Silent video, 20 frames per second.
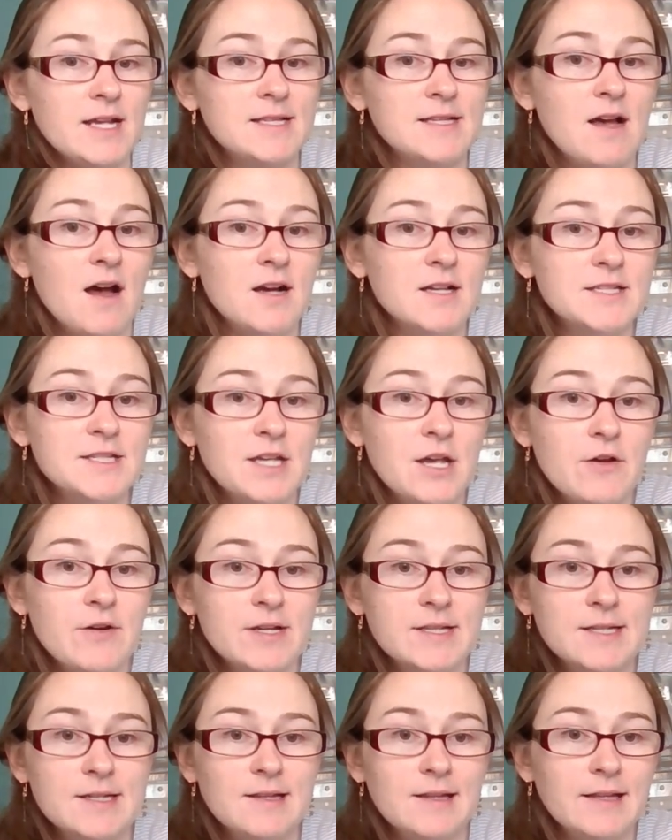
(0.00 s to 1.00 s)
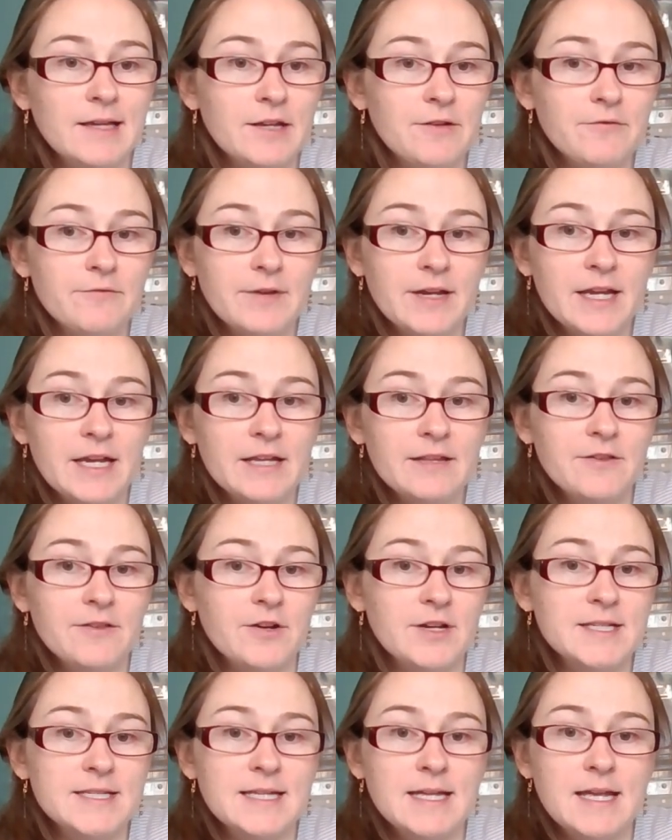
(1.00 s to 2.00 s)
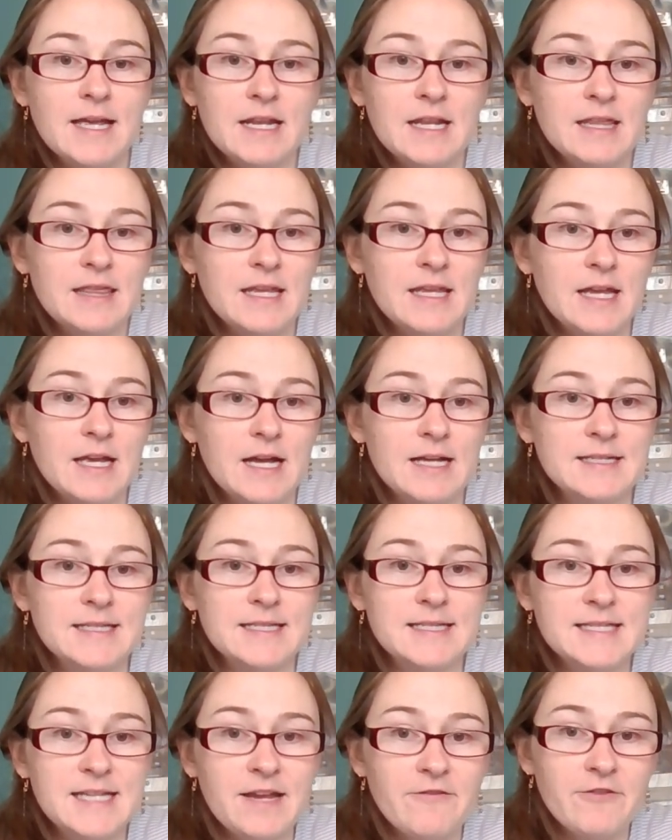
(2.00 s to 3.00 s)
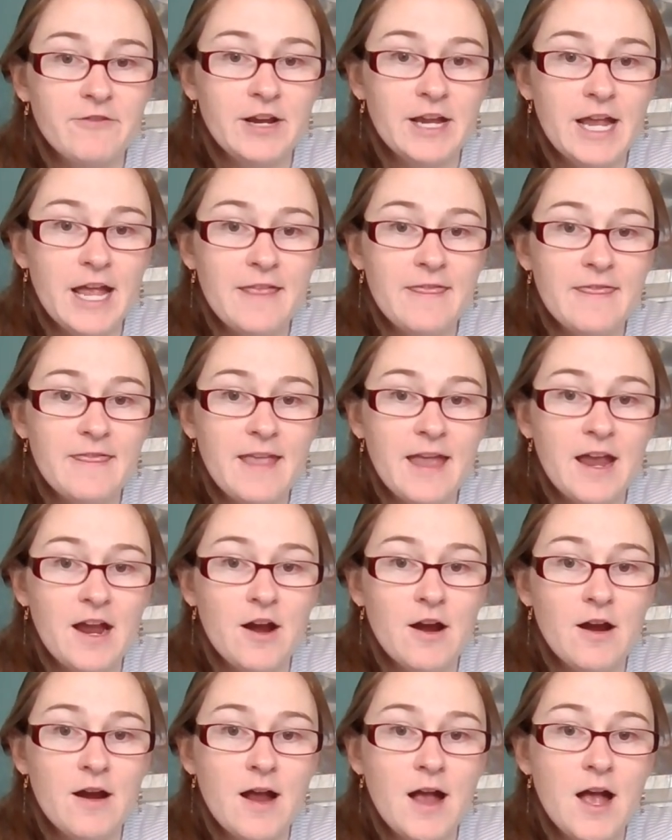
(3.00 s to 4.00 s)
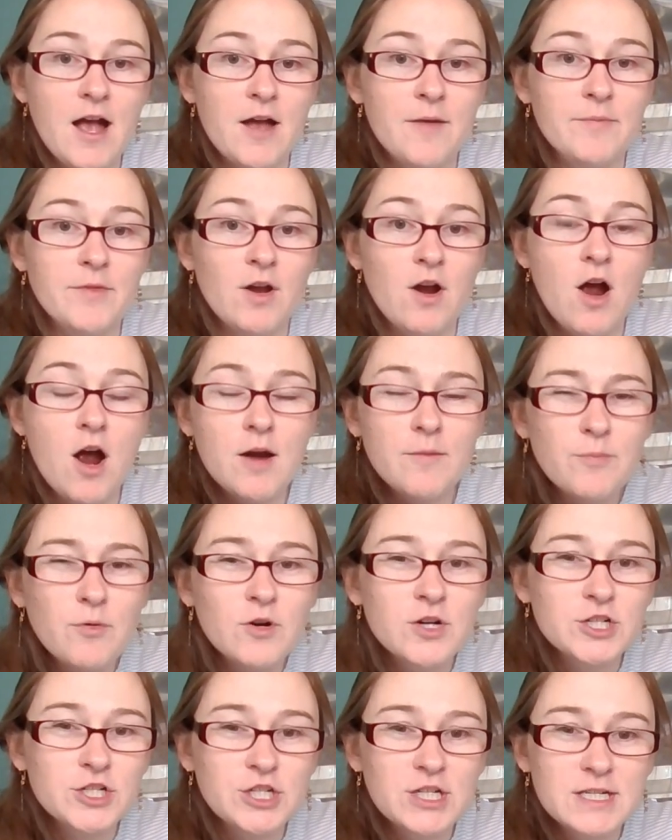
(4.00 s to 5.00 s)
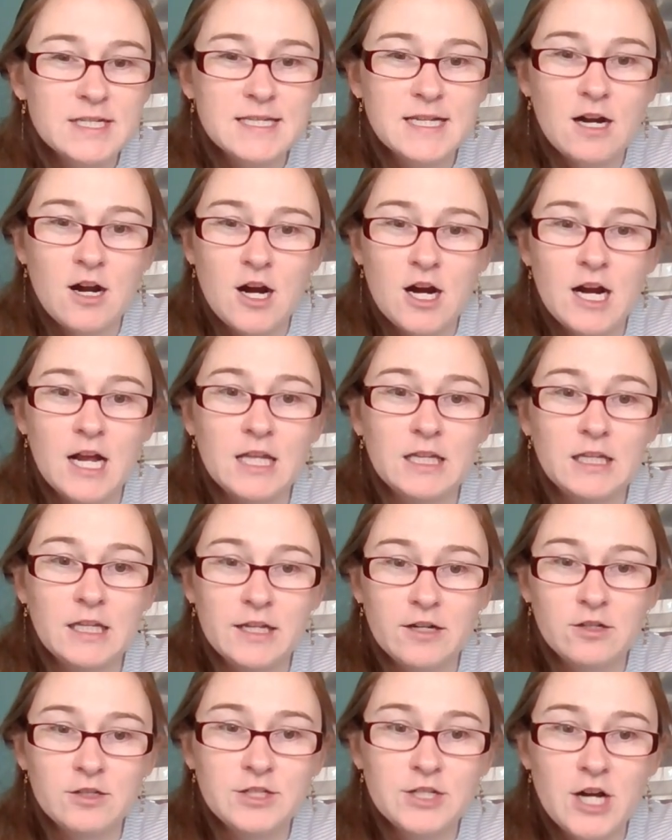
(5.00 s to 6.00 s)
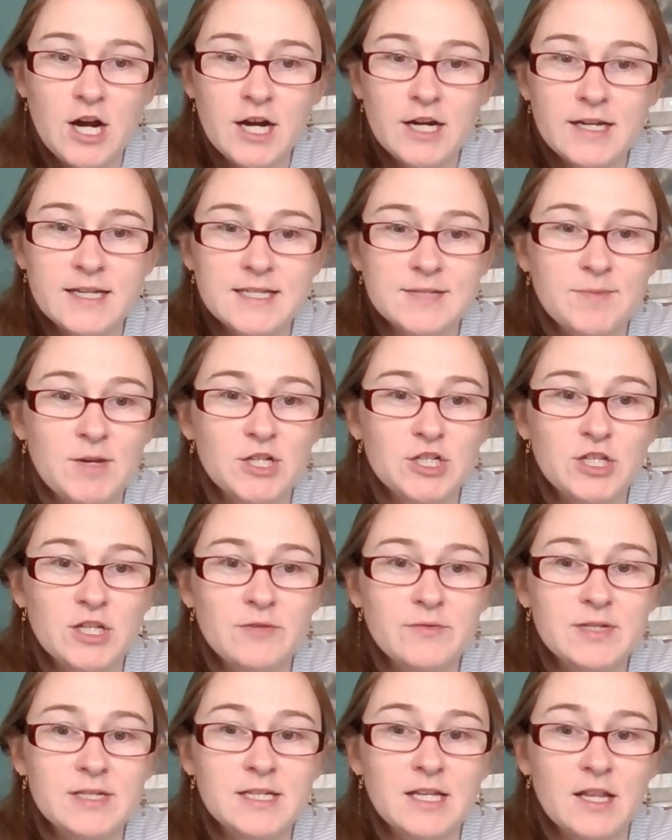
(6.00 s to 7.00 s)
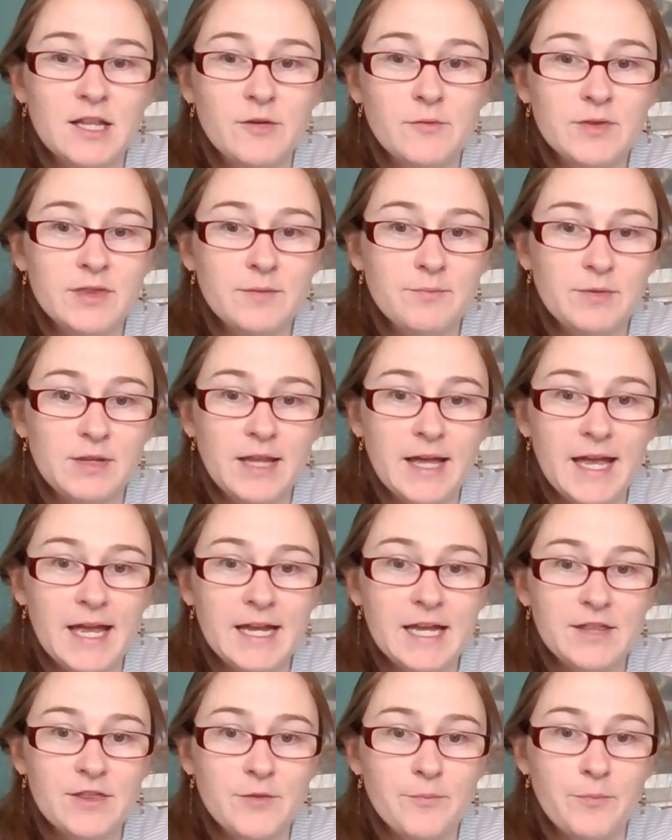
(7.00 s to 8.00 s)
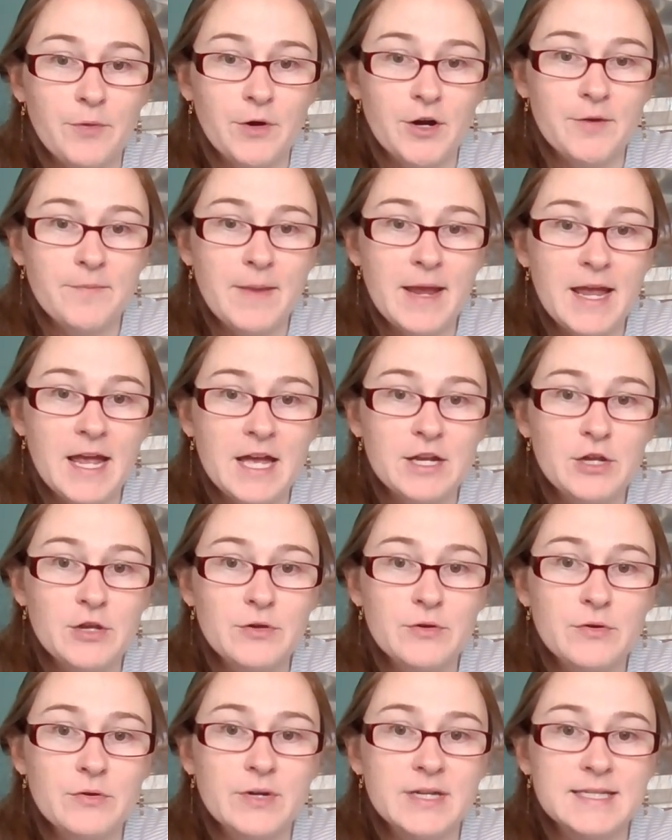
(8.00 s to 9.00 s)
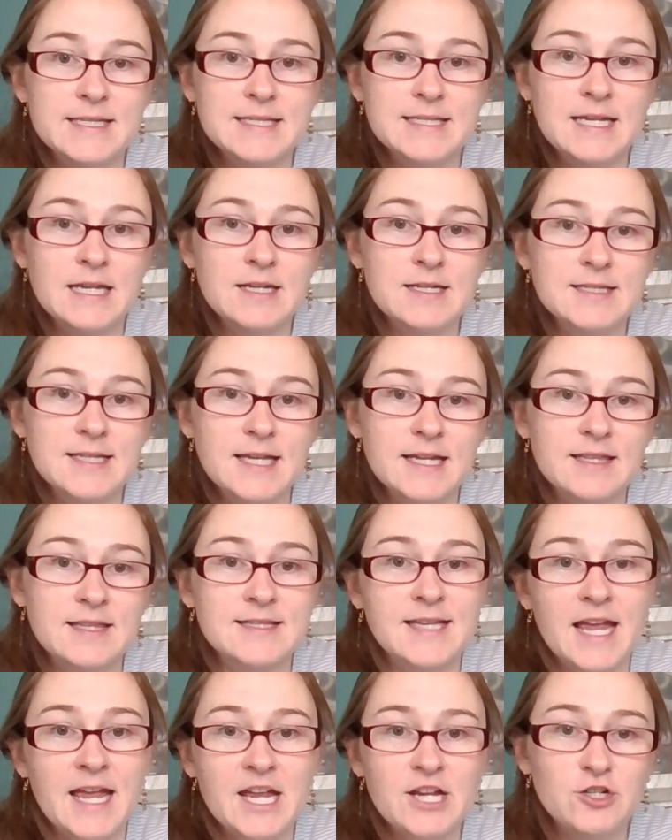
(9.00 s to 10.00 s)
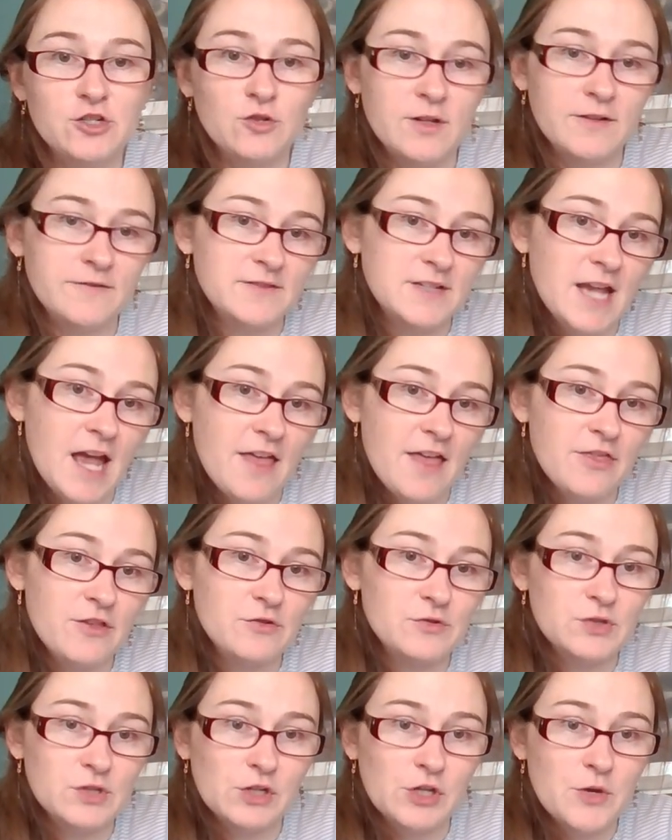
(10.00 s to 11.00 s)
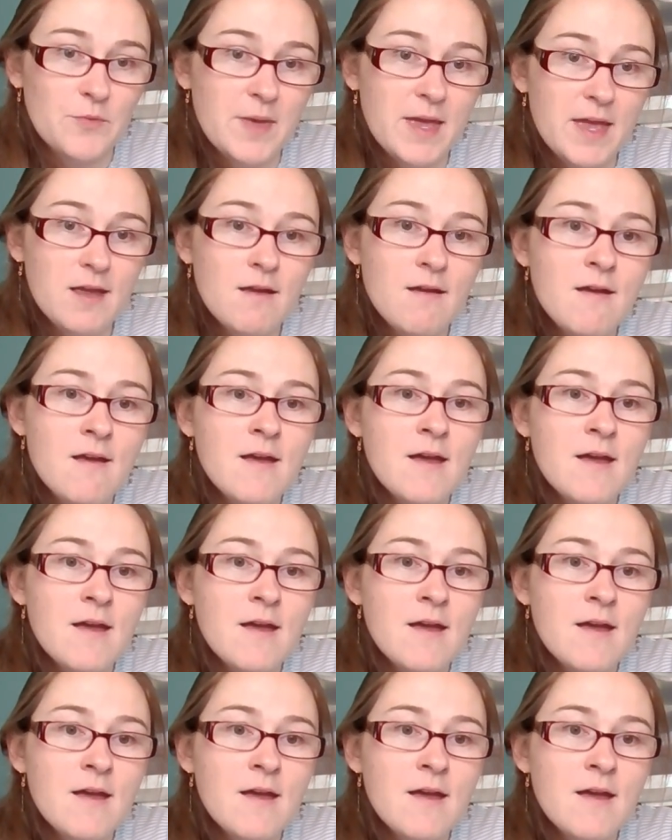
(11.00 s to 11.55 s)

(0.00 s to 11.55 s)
It's a clean read. There isn't anything unsavory in there. There are portions that are a little dark, especially when dealing with the plague and the Birdman, who is seen as like this angel of death who's looming.